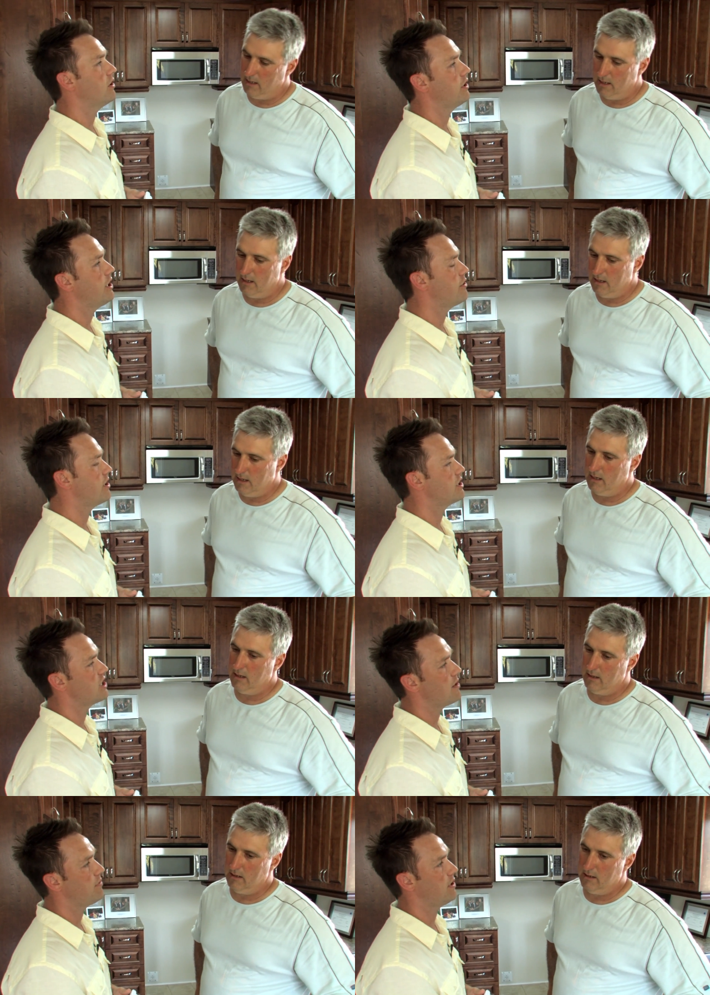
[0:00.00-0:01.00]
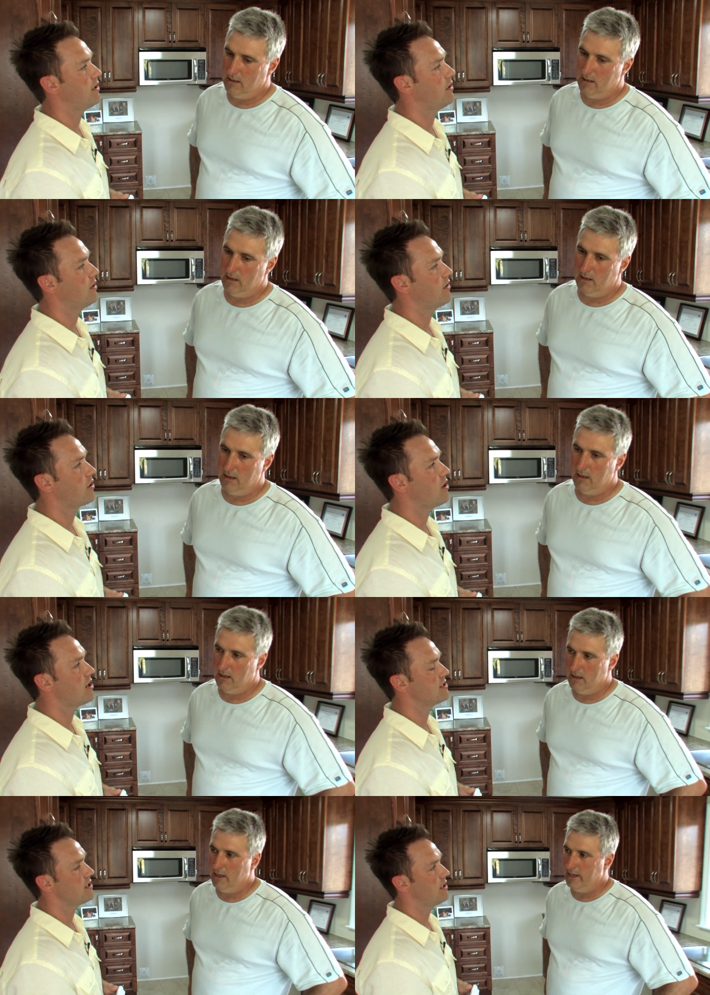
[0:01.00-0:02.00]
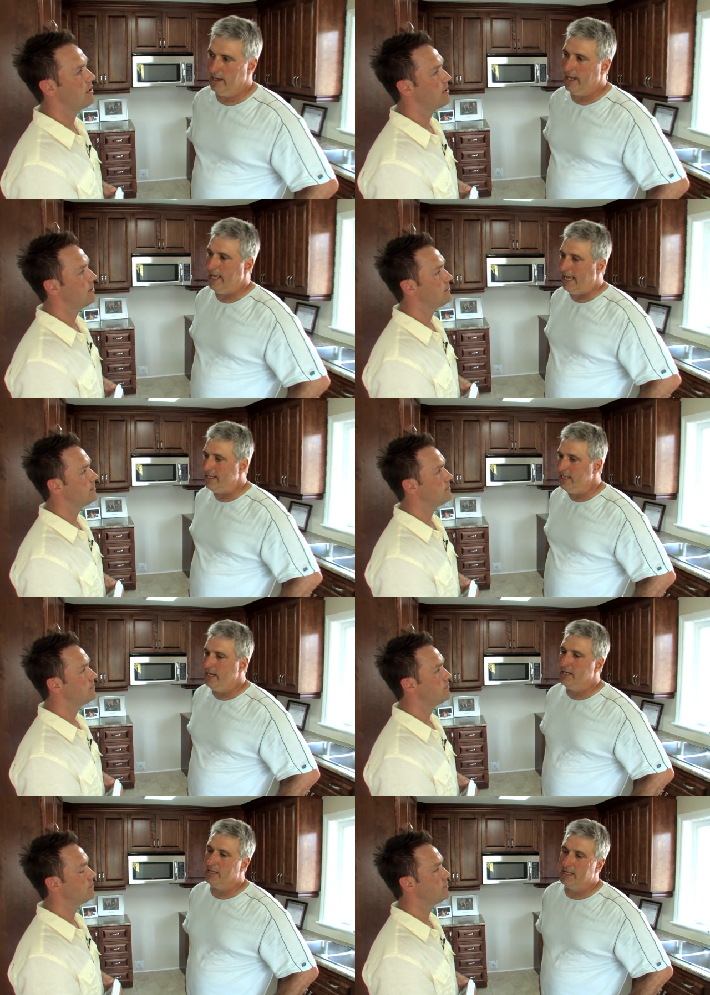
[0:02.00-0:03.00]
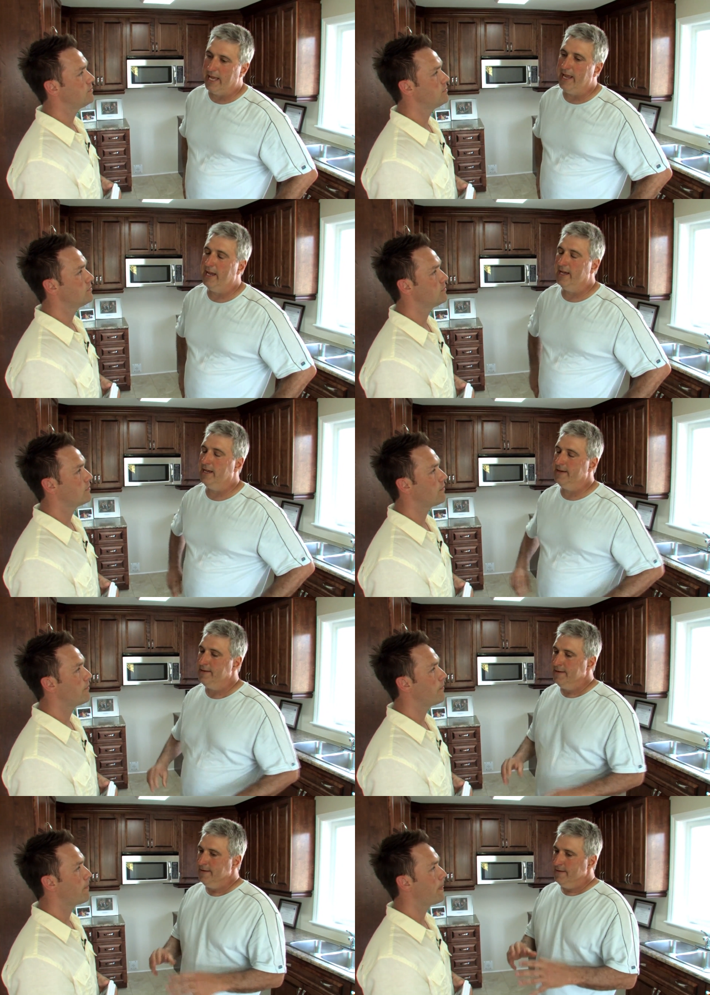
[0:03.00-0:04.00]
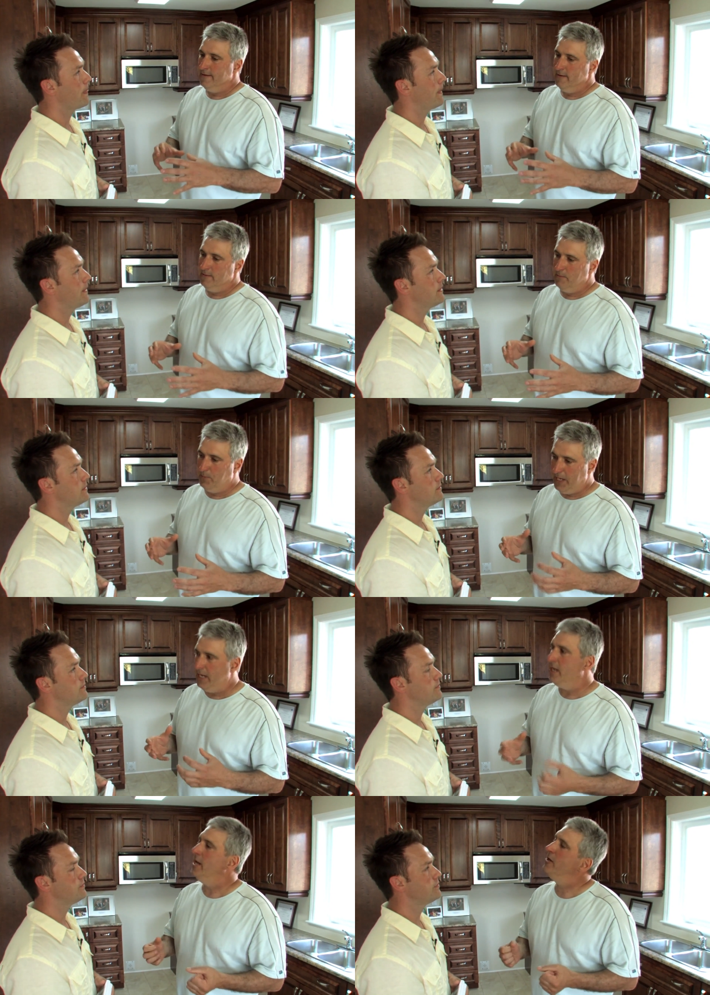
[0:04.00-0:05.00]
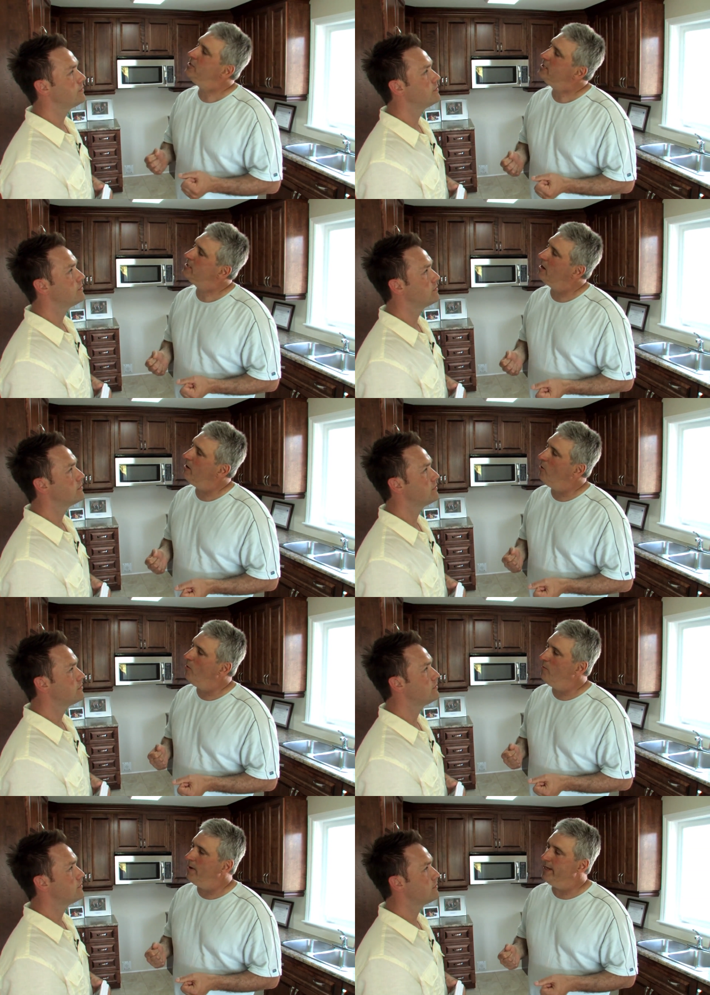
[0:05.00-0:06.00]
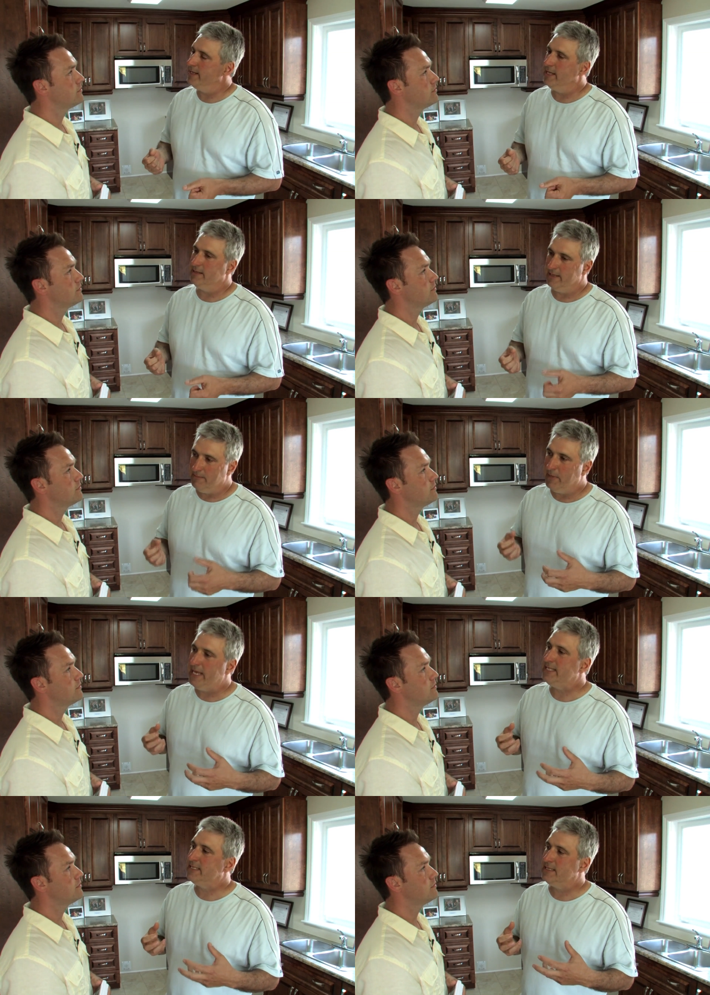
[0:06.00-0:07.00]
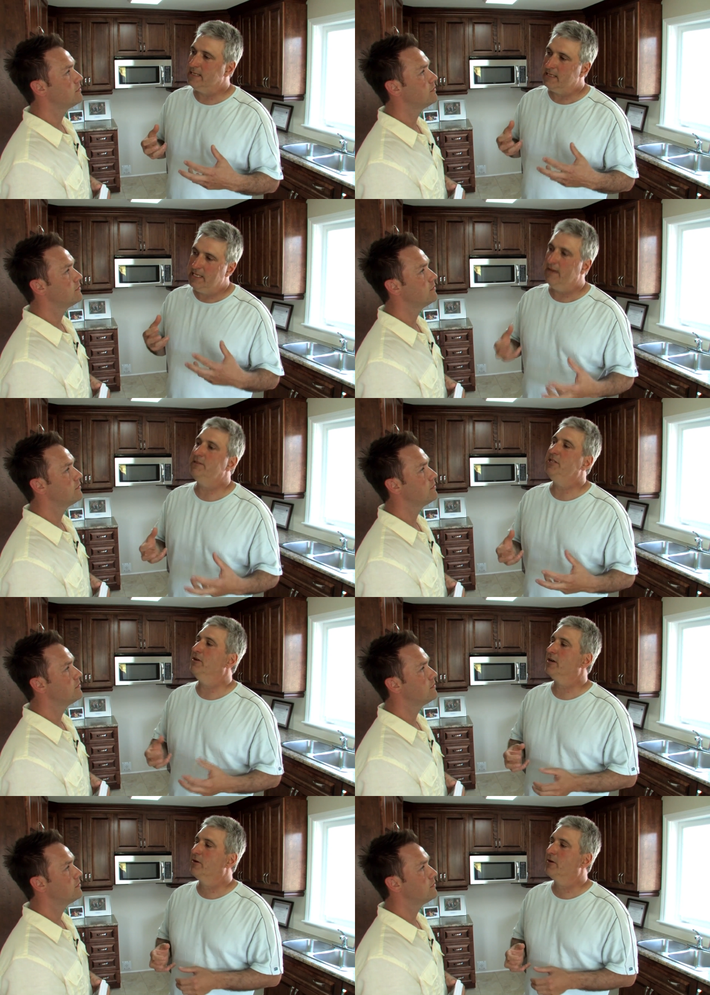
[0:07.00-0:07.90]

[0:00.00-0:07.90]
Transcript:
Speaker 1: be a leader and a champion uh, of the cause.
Speaker 2: Uh, at the end of the day uh, being an Energy Star home, it, it, it makes it gives you a